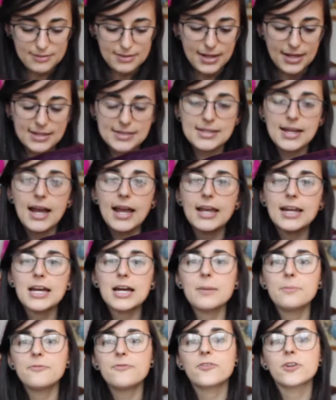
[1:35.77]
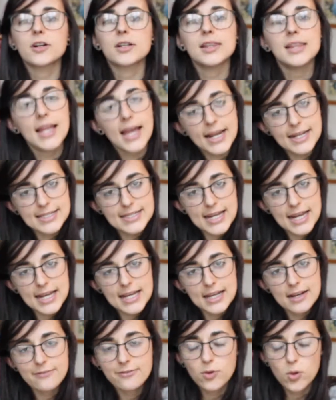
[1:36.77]
next item for leg
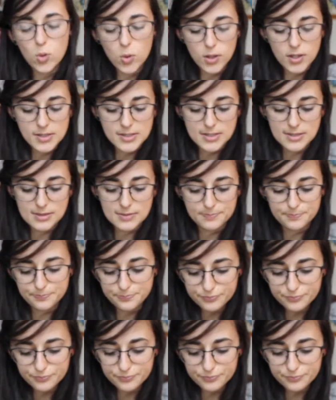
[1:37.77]
day, of course,